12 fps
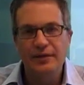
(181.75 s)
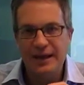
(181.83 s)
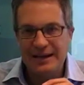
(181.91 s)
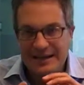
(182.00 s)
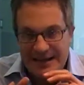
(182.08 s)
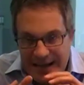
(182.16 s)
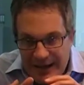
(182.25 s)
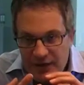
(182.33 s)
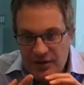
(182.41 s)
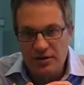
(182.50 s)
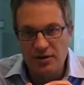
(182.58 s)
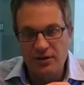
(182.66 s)
they need
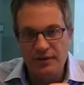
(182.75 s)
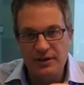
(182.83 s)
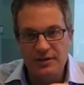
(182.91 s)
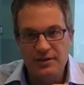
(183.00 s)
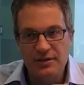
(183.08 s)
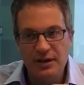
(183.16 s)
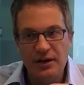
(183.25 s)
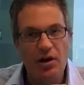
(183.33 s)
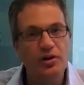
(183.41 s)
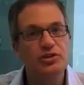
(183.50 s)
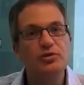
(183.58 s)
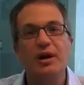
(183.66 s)
the service, and
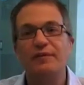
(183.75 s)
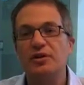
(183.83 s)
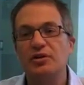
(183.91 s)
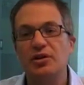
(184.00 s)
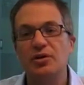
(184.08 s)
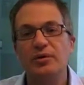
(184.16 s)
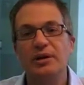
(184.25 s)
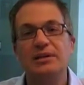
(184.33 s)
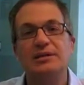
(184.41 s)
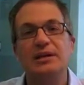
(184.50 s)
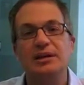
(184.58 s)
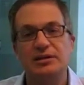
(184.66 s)
all you have to do
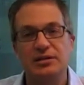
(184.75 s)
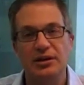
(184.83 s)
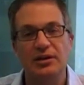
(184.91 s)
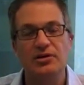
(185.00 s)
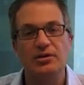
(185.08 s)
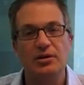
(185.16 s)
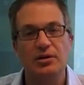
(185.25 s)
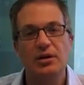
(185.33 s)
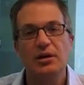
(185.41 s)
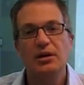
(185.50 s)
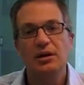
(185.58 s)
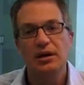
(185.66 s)
is get a signature
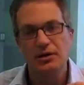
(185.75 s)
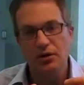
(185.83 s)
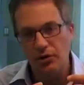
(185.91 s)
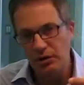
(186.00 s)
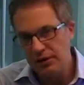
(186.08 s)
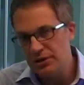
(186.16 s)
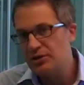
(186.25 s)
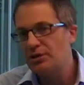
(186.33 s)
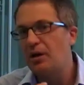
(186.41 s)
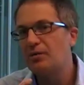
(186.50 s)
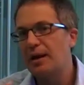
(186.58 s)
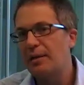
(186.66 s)
or at least
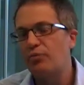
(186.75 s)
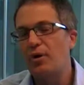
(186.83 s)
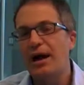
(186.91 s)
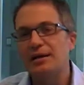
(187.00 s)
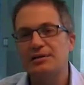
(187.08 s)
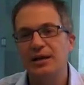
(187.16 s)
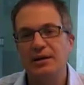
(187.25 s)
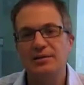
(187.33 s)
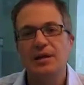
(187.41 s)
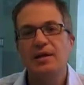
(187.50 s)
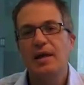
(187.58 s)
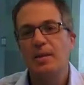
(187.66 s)
start that process
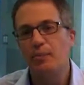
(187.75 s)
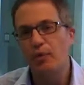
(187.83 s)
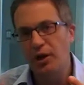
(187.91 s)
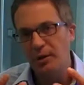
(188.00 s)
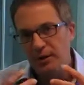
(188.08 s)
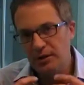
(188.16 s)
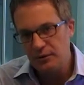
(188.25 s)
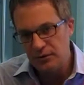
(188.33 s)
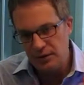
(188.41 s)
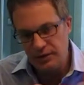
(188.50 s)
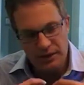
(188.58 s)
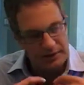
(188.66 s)
and bring them
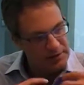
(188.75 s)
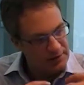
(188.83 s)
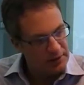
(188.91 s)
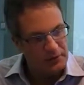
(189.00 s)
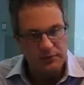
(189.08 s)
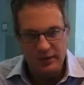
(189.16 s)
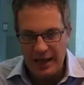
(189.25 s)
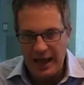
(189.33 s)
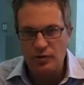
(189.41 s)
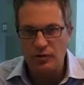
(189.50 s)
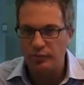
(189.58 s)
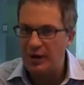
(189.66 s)
into the
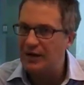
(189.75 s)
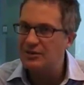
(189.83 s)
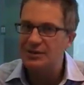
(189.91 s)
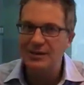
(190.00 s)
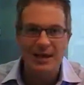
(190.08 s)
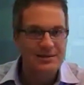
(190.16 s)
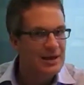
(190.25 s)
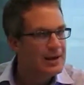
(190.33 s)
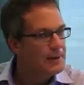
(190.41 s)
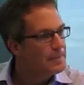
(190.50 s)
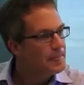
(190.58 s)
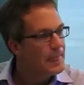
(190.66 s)
national project desk.
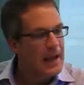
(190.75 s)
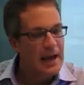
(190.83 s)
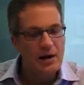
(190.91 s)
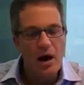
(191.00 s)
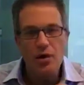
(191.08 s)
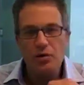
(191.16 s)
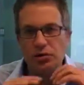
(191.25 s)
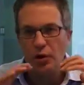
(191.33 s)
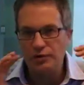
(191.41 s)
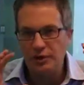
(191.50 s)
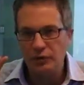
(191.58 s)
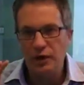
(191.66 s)
And our
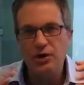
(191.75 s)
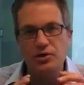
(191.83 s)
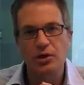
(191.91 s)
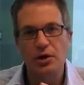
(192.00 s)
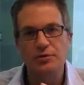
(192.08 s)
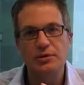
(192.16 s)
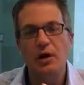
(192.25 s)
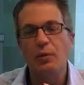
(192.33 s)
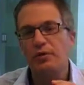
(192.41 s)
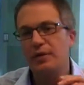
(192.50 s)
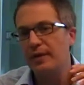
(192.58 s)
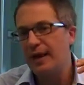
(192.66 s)
closing ratios are
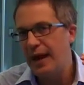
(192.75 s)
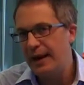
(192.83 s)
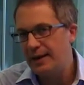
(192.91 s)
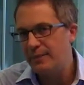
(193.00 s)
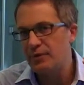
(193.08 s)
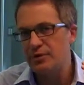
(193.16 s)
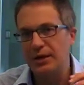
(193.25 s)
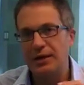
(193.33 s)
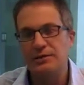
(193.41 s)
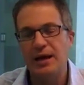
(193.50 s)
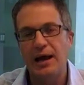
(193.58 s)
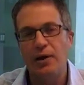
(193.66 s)
within the 80
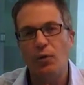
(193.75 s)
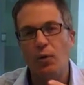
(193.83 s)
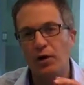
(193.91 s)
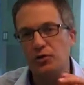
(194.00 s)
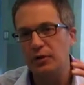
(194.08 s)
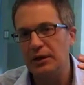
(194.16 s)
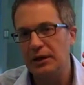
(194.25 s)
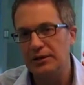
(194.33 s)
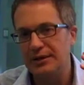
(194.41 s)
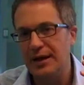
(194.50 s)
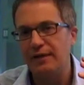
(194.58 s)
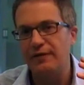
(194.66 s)
percentile once we
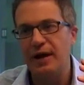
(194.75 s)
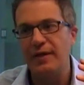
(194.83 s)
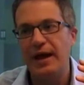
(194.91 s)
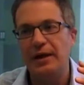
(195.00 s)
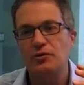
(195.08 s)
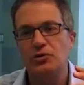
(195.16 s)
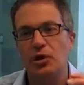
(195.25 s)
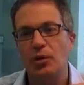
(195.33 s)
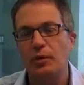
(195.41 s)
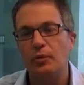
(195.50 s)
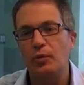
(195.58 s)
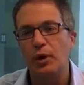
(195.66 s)
identify that.
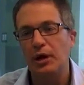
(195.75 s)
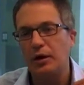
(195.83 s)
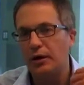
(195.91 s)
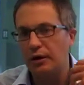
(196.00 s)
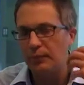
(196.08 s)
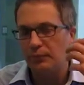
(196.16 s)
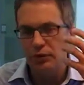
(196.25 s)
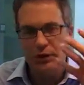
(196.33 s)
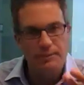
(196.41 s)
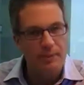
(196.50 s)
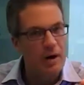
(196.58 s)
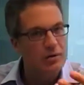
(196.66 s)
So we are a
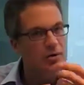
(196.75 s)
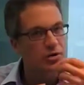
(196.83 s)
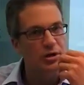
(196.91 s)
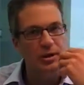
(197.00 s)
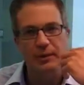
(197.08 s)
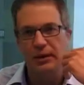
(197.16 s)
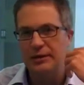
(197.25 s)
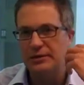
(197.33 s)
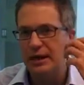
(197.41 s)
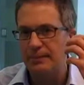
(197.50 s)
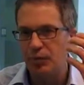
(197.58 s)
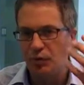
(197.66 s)
complete partnership. It's
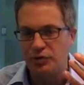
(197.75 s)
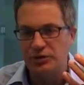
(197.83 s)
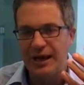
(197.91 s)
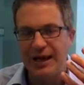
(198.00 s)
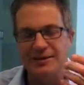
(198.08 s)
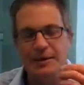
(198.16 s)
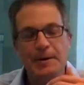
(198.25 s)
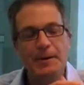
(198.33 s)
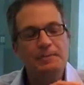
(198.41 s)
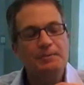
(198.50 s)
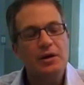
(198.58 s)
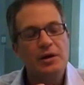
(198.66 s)
on both sides.
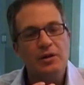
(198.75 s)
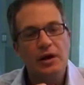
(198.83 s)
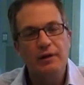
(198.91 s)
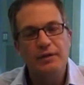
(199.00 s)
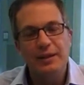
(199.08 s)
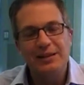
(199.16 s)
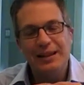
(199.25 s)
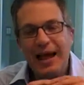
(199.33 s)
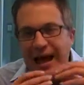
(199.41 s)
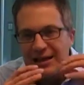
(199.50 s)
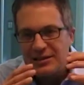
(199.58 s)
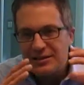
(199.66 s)
The
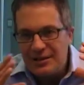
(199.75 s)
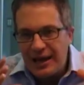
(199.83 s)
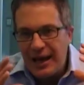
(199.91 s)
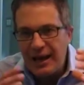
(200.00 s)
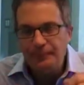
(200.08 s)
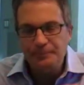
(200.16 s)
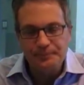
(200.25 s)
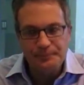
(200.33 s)
last thing,